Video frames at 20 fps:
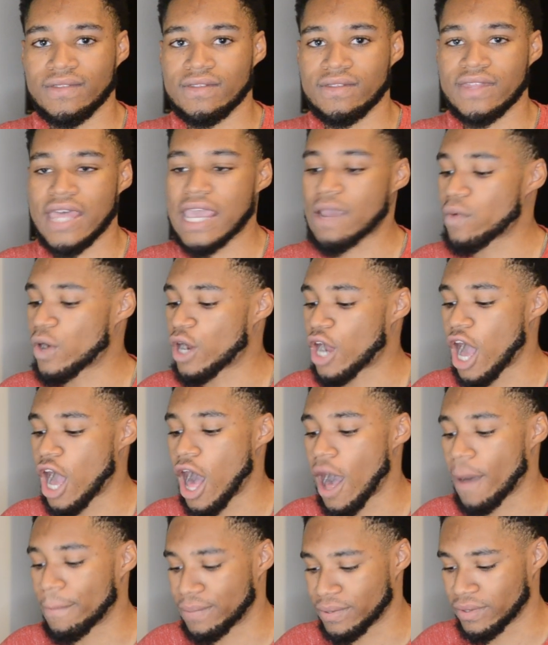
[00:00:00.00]
They were
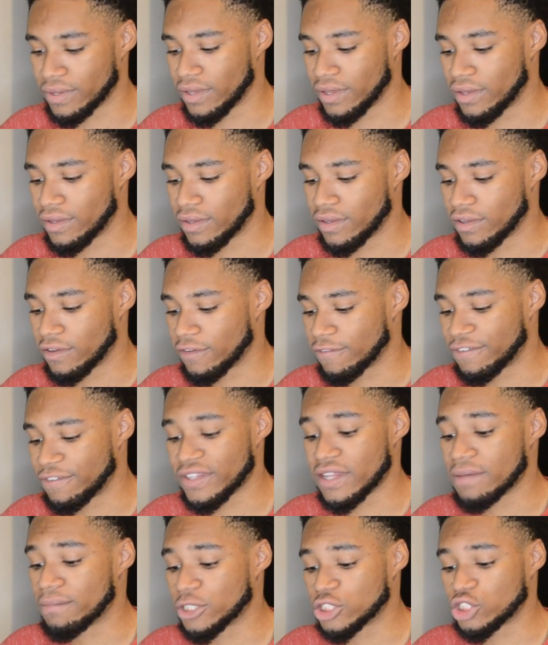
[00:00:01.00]
up. For
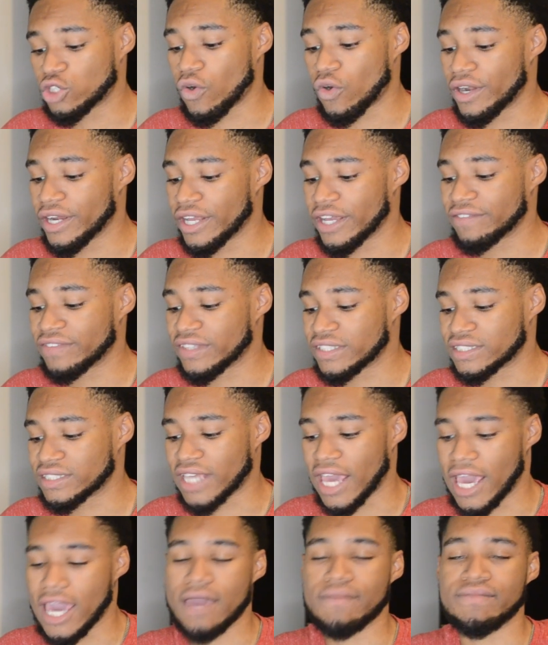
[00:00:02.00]
the majority of this
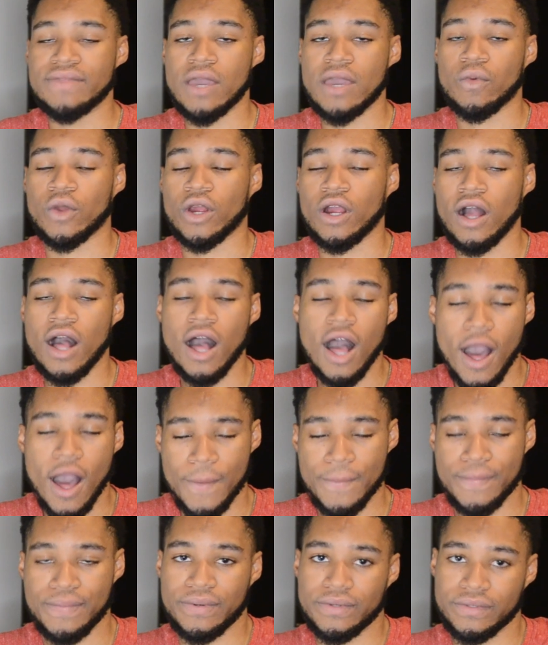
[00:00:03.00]
game, they were
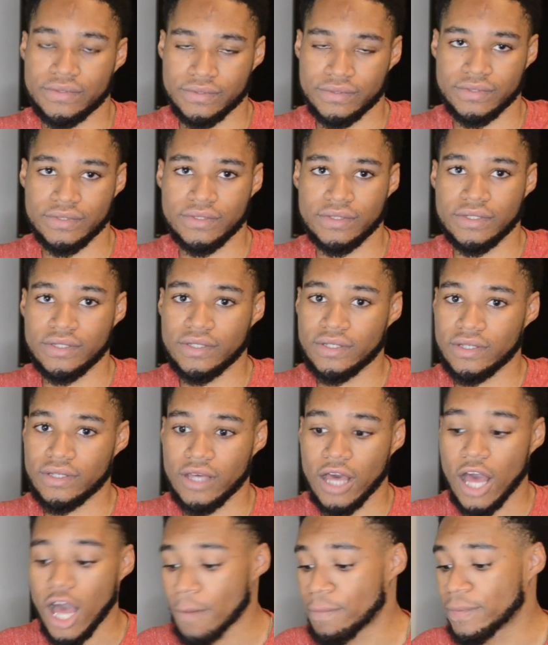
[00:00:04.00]
up.
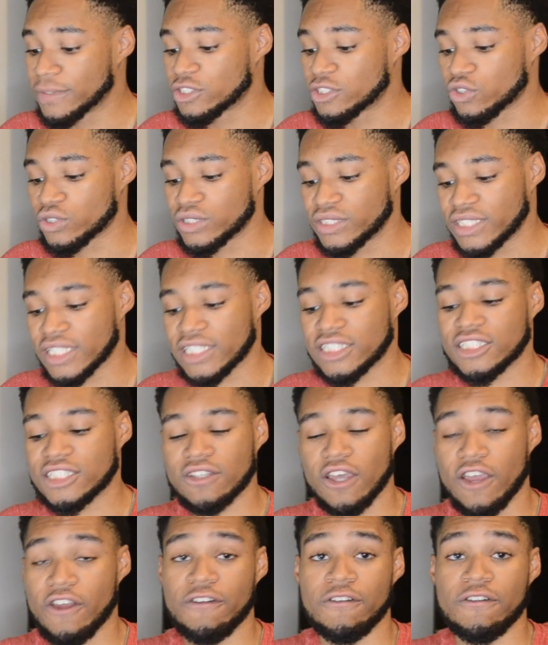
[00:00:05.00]
Up until
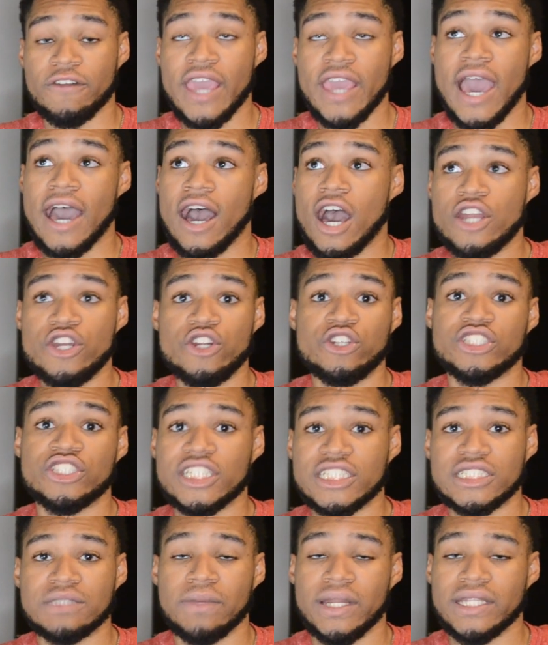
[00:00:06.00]
under
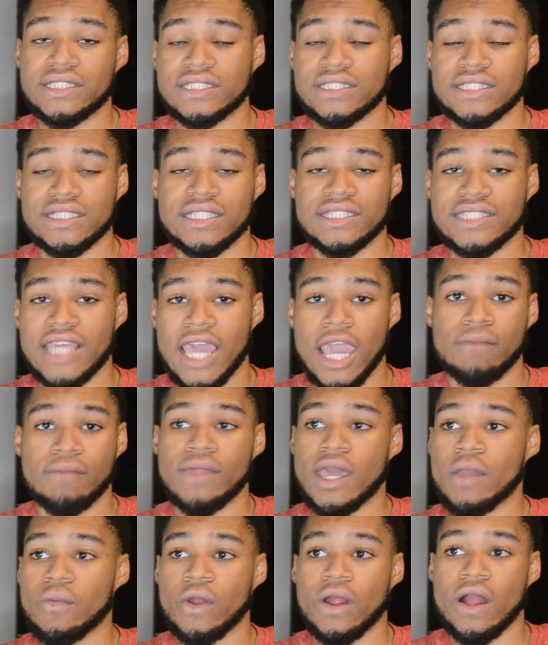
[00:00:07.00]
6 minutes into this game,
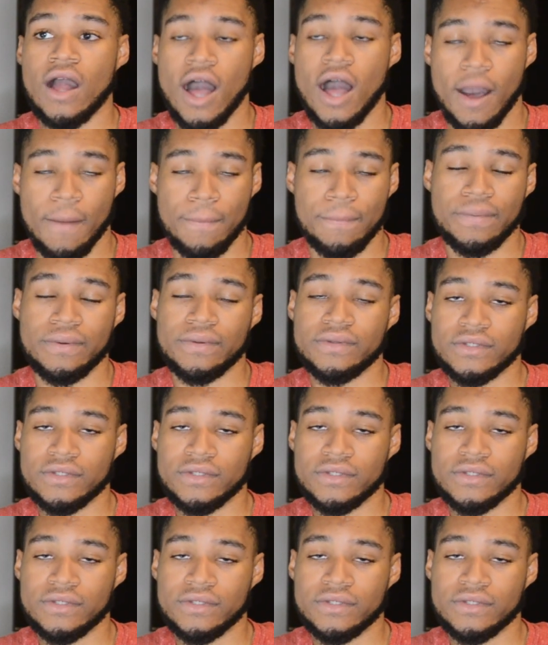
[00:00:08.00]
they were up.